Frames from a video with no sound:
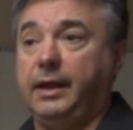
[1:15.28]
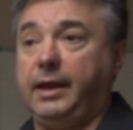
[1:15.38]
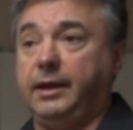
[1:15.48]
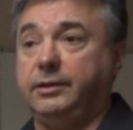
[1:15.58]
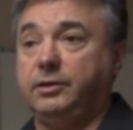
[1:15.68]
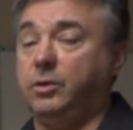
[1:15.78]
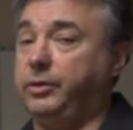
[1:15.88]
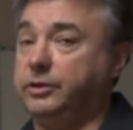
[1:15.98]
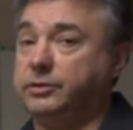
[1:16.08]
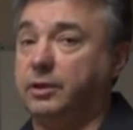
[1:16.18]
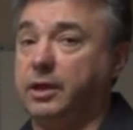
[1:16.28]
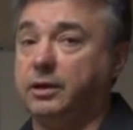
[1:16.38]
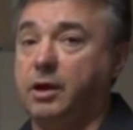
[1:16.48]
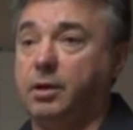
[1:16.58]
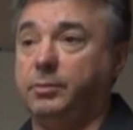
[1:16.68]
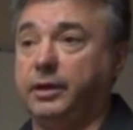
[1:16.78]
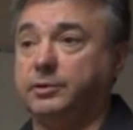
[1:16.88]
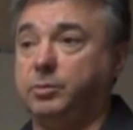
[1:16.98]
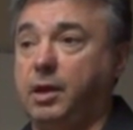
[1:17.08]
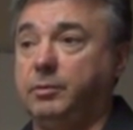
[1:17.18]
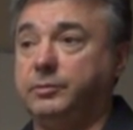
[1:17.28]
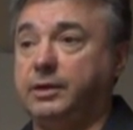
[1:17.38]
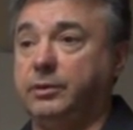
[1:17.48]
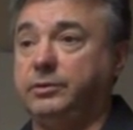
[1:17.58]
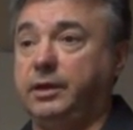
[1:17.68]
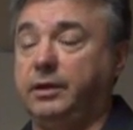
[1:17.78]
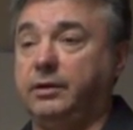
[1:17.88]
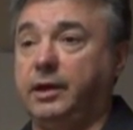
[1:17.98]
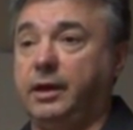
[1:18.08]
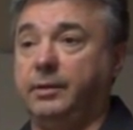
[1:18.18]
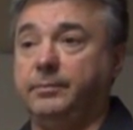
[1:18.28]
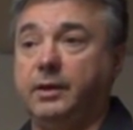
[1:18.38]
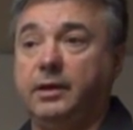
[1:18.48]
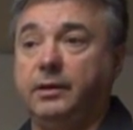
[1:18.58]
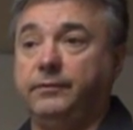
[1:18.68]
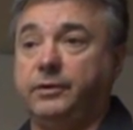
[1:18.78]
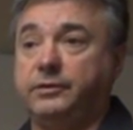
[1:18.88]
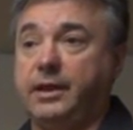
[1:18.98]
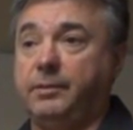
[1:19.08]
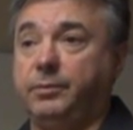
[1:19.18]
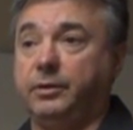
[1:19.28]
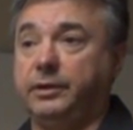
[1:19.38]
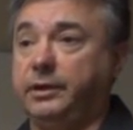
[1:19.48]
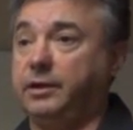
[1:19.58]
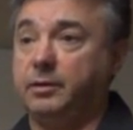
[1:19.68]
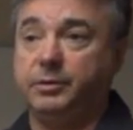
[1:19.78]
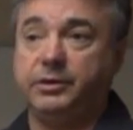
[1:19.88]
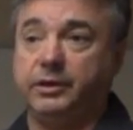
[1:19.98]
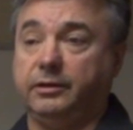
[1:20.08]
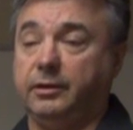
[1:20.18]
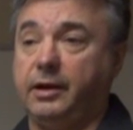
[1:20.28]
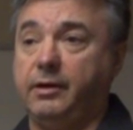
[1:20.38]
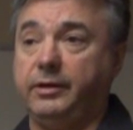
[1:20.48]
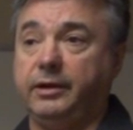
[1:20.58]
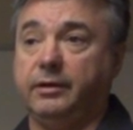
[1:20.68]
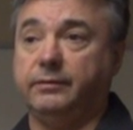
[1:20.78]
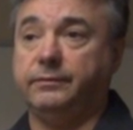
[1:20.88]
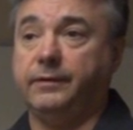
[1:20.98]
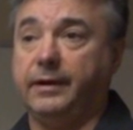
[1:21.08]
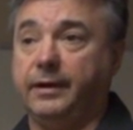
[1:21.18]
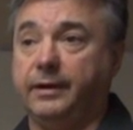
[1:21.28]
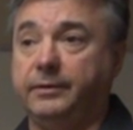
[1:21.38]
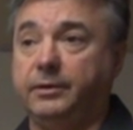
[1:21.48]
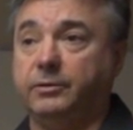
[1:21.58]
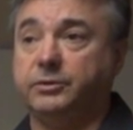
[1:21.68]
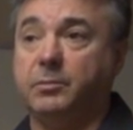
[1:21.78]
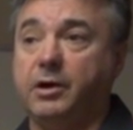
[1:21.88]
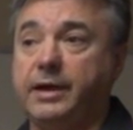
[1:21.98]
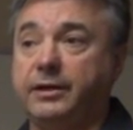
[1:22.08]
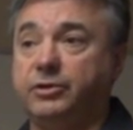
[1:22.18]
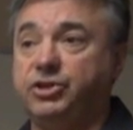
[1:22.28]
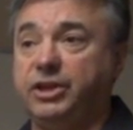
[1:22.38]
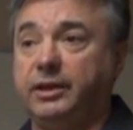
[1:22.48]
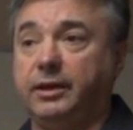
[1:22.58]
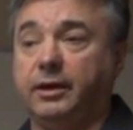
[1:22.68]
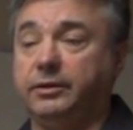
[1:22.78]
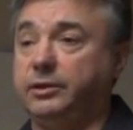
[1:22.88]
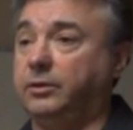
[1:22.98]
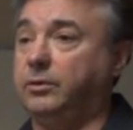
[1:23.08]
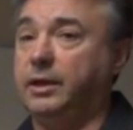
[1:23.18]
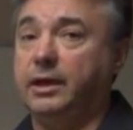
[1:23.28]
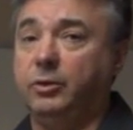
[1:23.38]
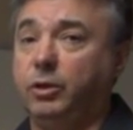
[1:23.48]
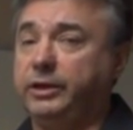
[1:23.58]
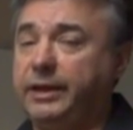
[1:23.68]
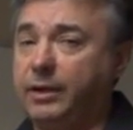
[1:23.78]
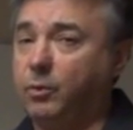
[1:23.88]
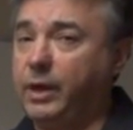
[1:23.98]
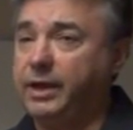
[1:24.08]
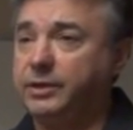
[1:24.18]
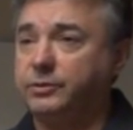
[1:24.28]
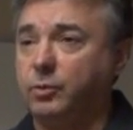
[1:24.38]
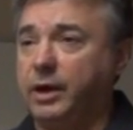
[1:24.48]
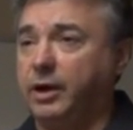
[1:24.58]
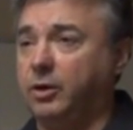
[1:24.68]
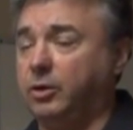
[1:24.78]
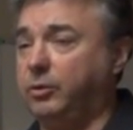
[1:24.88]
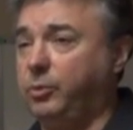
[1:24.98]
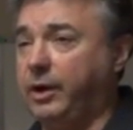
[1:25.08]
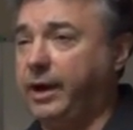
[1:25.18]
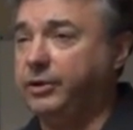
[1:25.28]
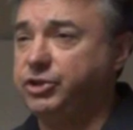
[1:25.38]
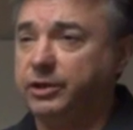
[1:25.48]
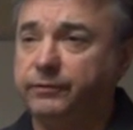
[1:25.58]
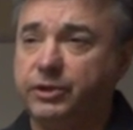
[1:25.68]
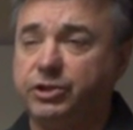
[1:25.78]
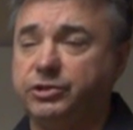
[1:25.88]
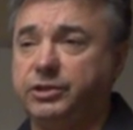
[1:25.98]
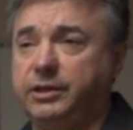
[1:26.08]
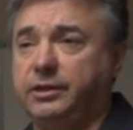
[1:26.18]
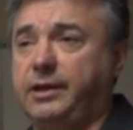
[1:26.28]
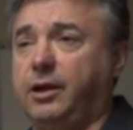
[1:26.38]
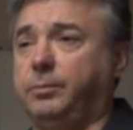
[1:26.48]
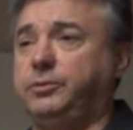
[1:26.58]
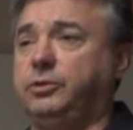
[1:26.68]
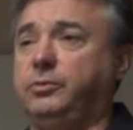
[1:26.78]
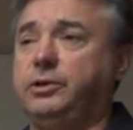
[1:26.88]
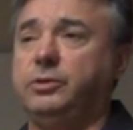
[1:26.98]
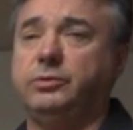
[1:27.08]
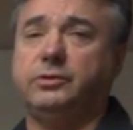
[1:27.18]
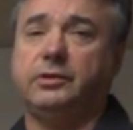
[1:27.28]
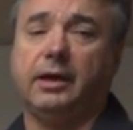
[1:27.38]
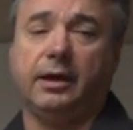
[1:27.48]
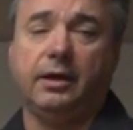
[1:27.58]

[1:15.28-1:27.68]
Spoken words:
And there's a lot of complex problems out there. For example, in our particular area of smart energy, looking at ways where energy efficiency can help to reduce